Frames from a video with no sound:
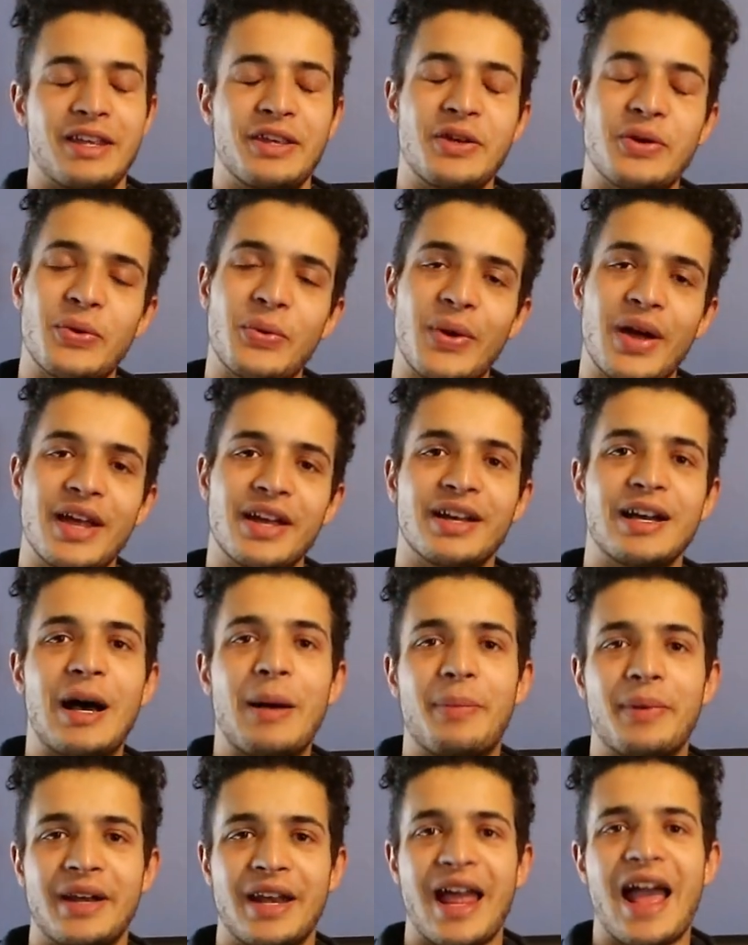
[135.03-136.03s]
You wake
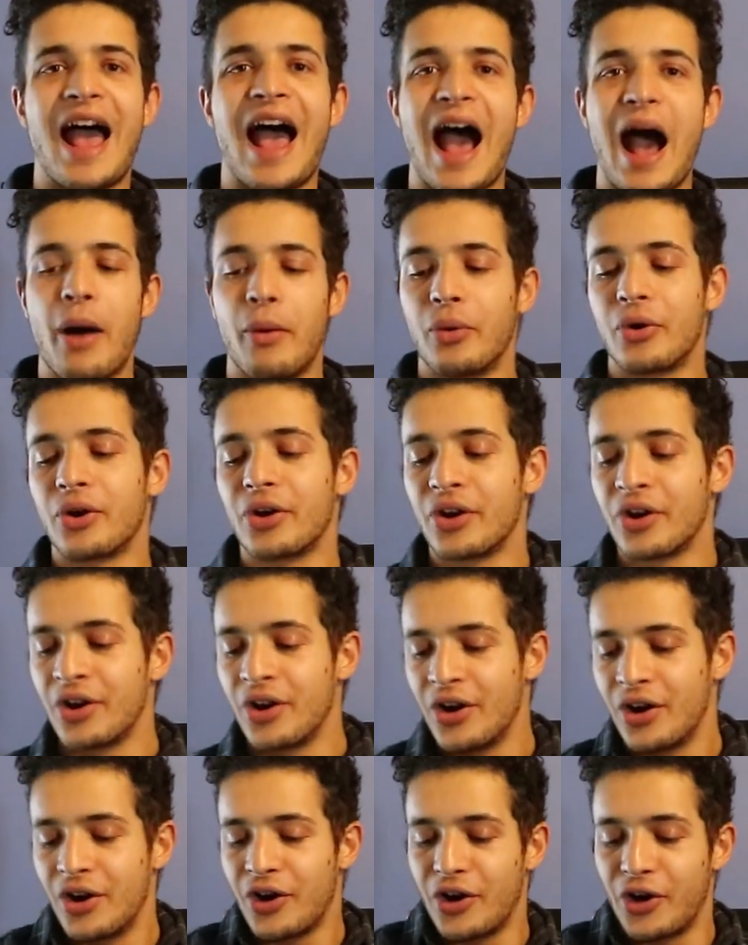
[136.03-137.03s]
up an hour
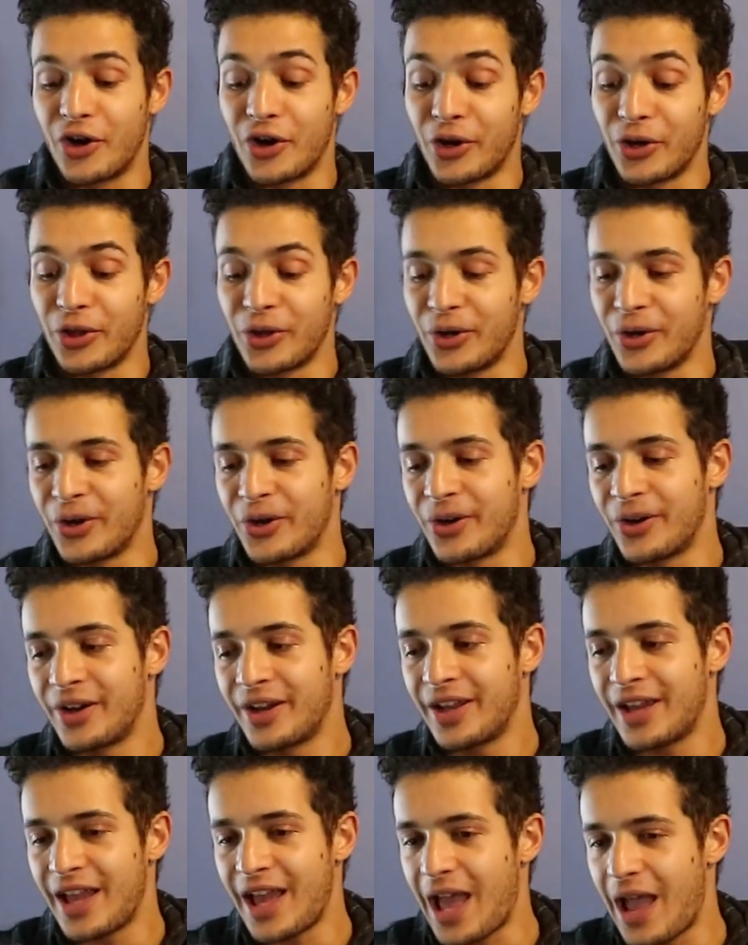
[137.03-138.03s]
earlier
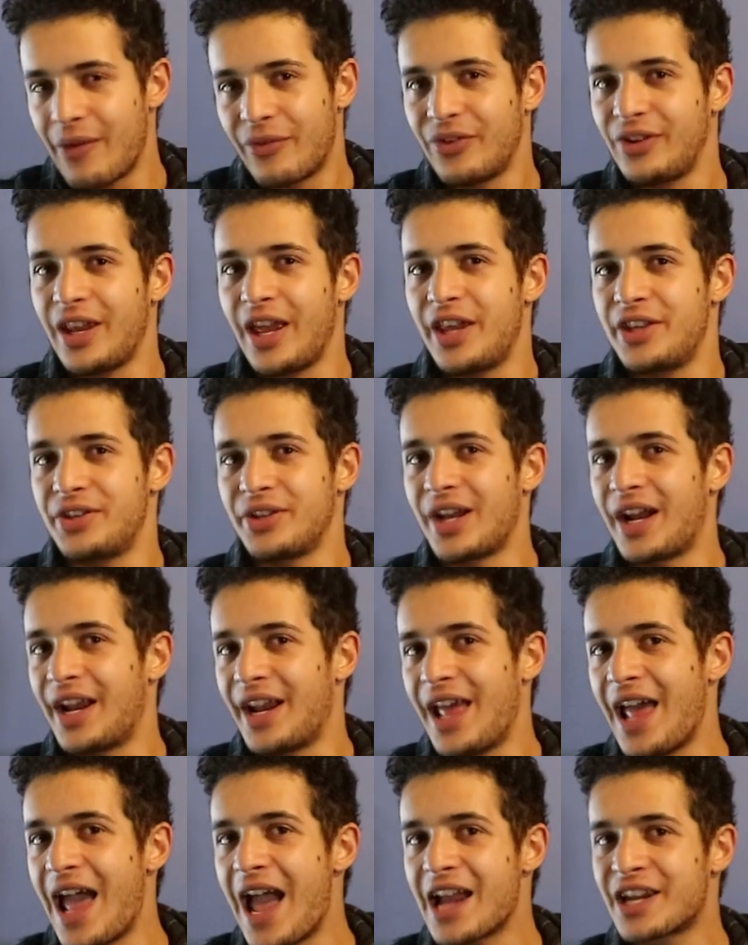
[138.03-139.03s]
every day. So you got
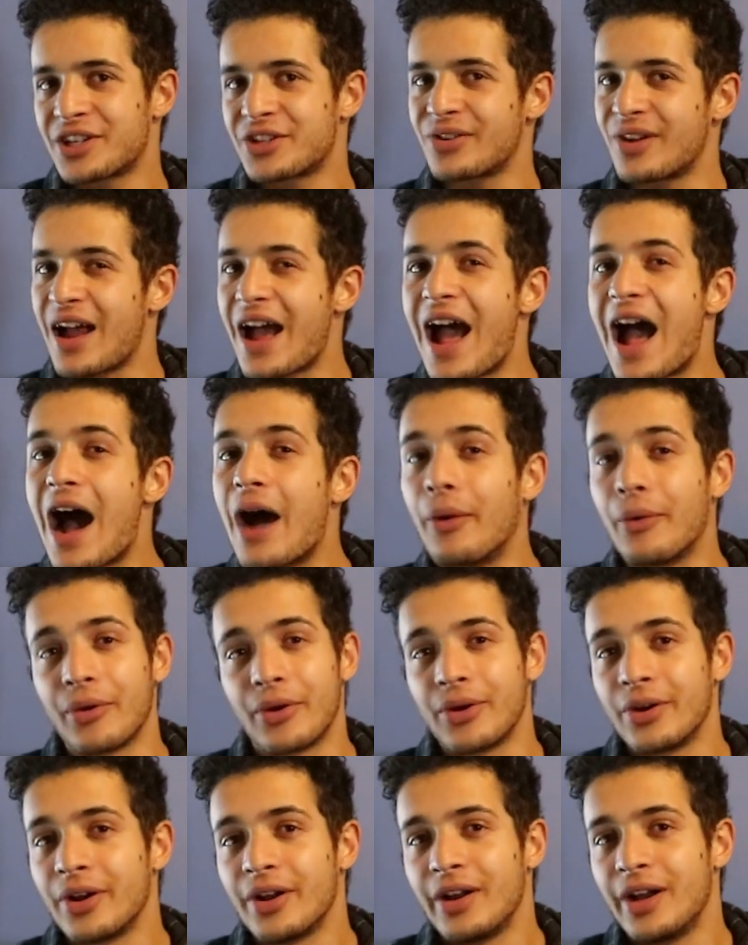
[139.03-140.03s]
an extra
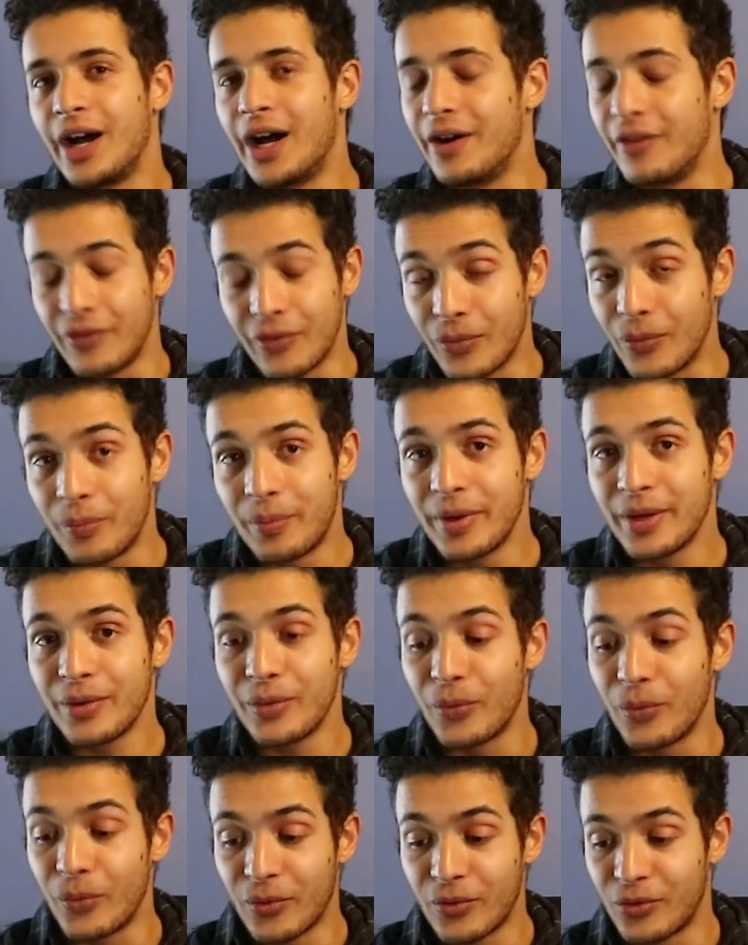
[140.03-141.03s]
hour of
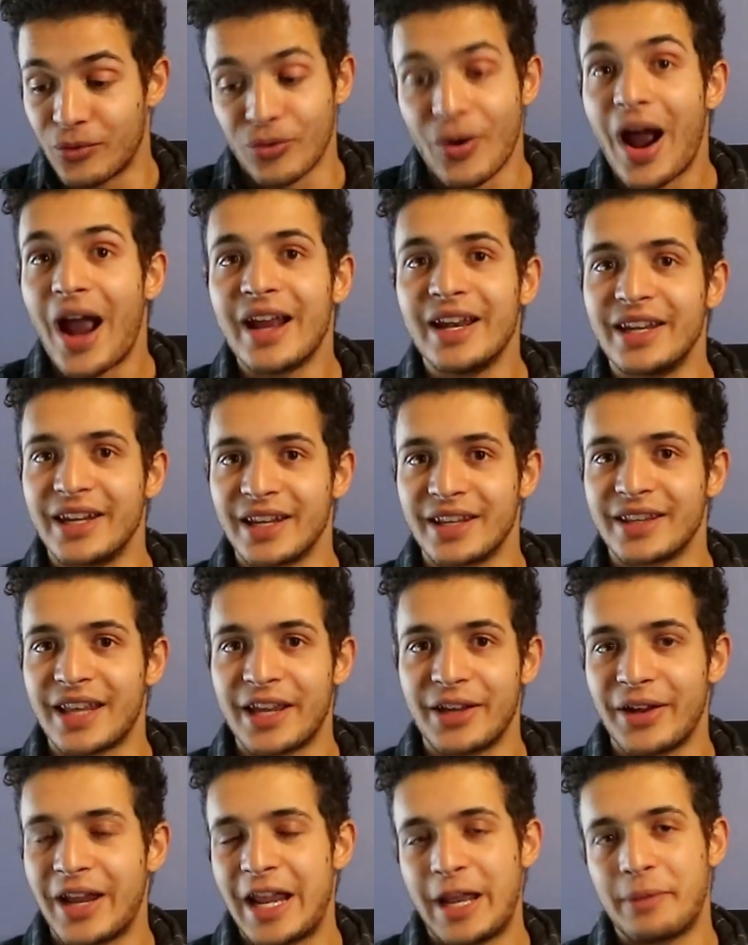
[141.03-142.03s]
grinding
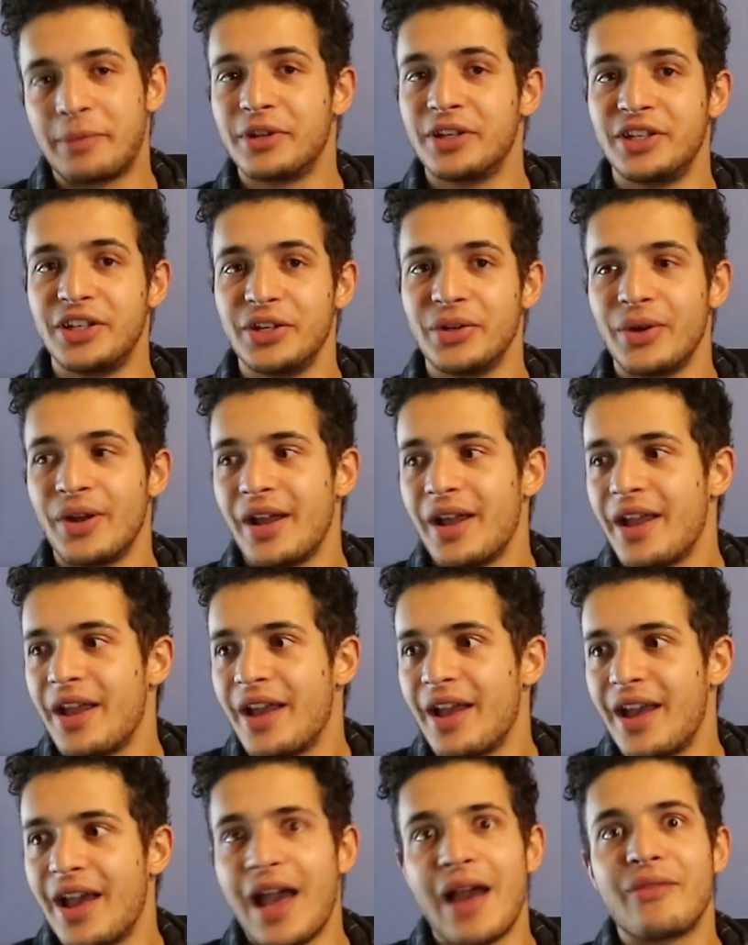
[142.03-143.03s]
that you're able to do
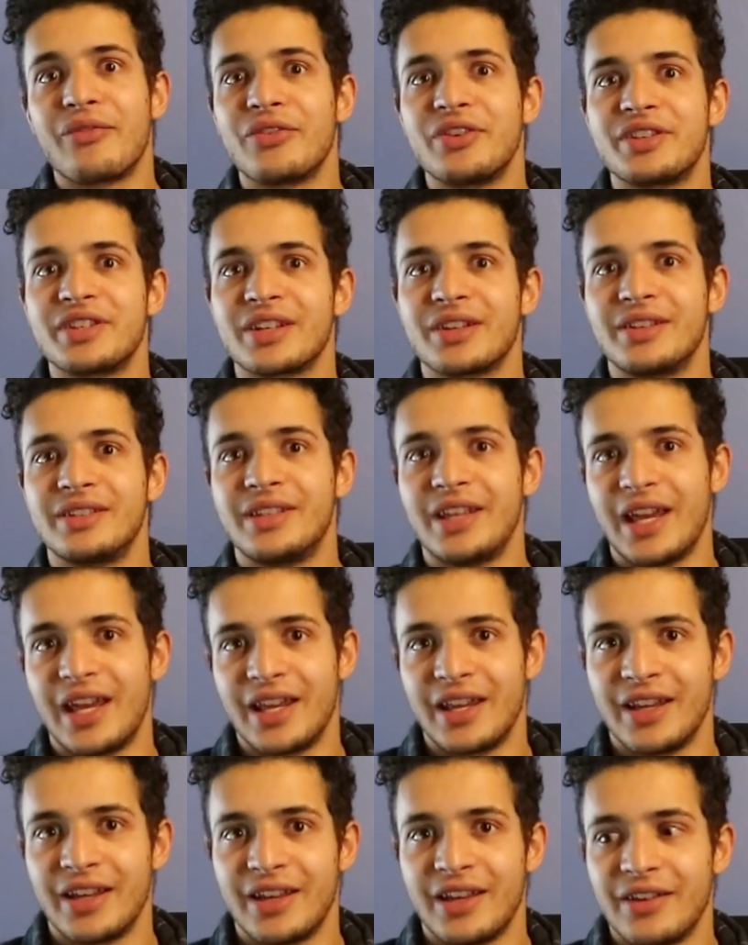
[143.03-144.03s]
every single
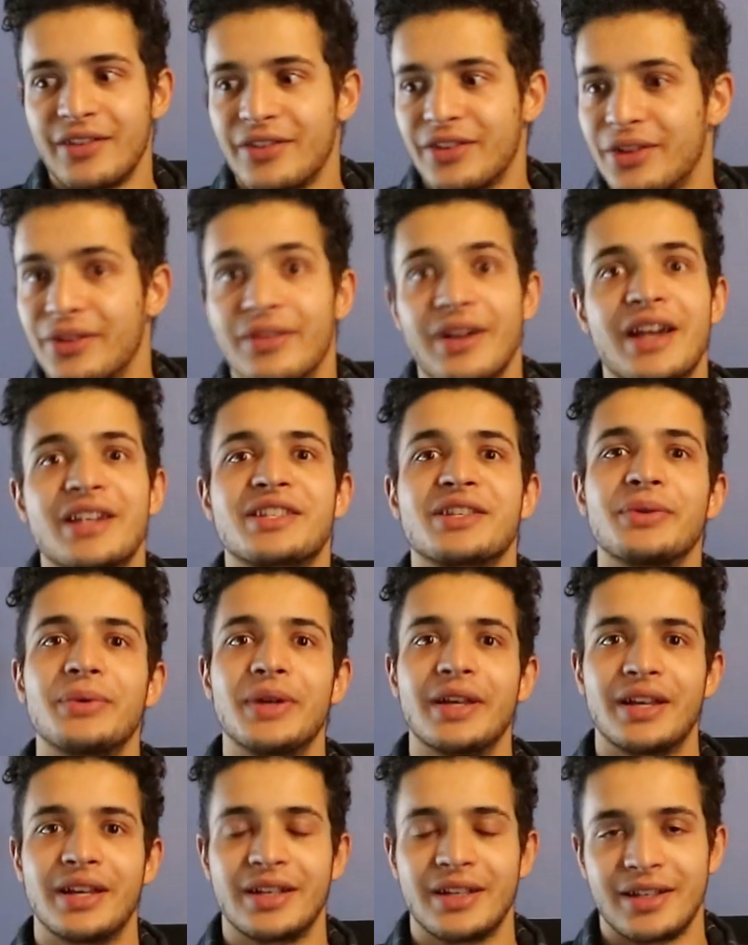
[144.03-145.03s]
day for the rest of the
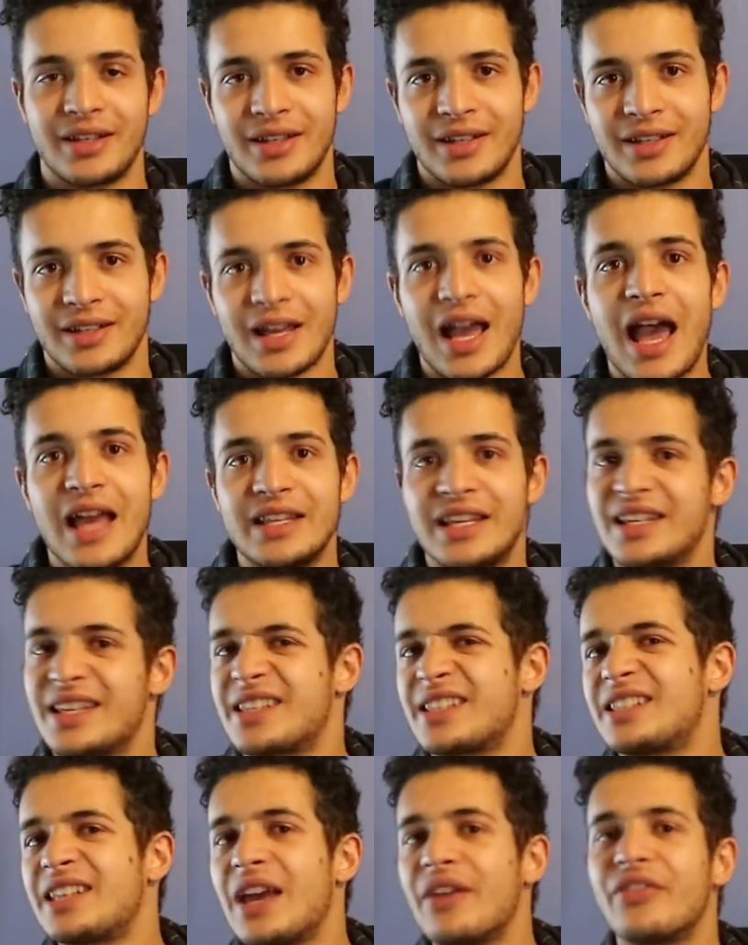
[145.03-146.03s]
week. Guys, it's
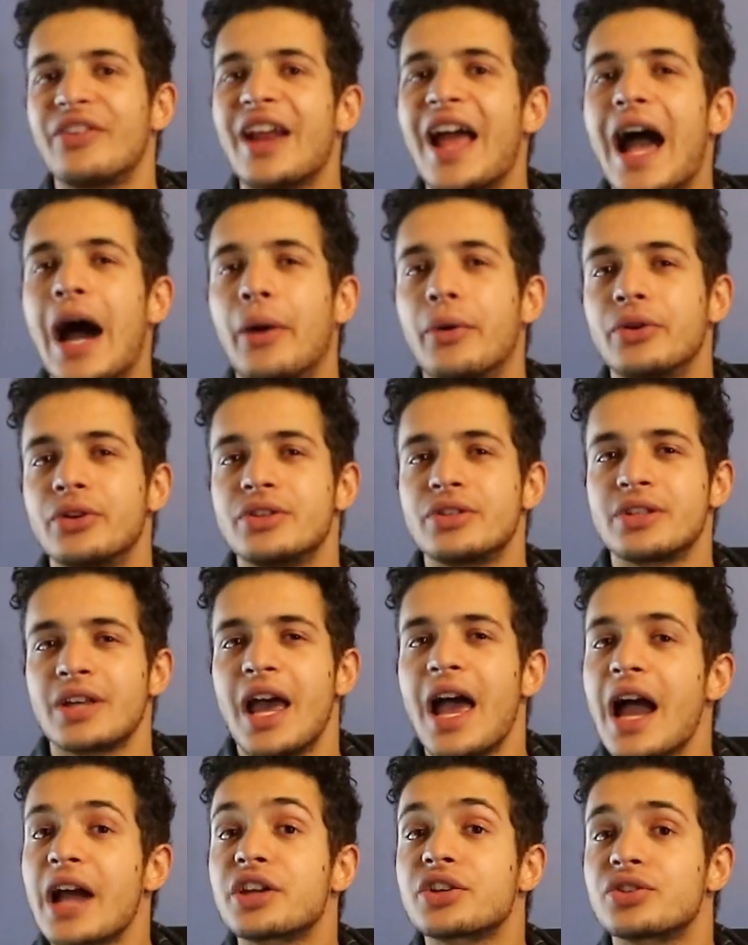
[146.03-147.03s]
7 hours
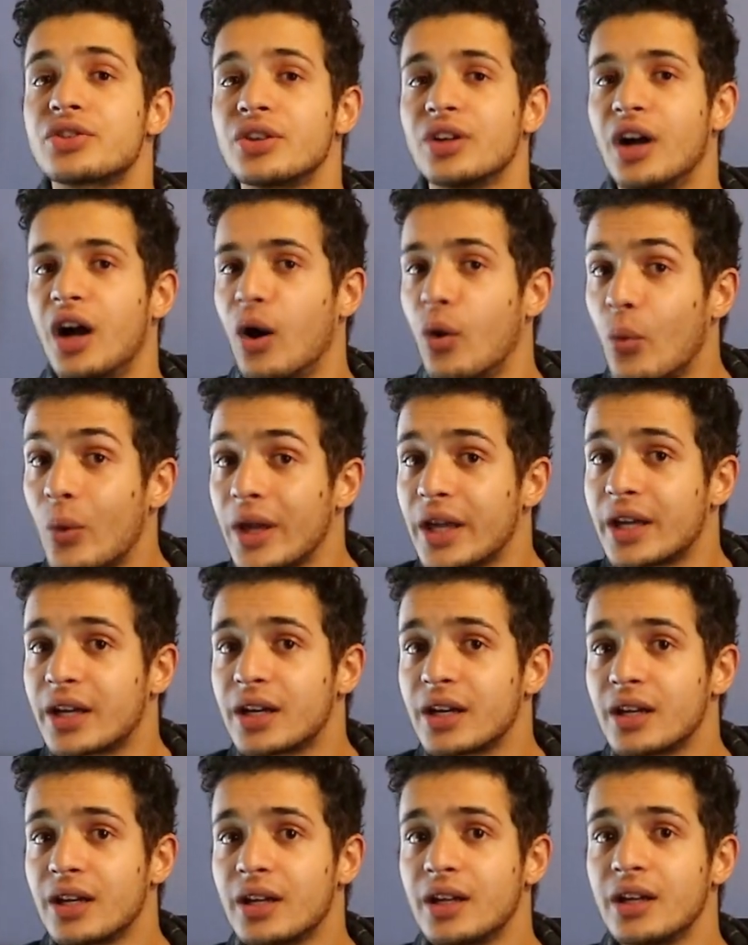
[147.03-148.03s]
extra a week.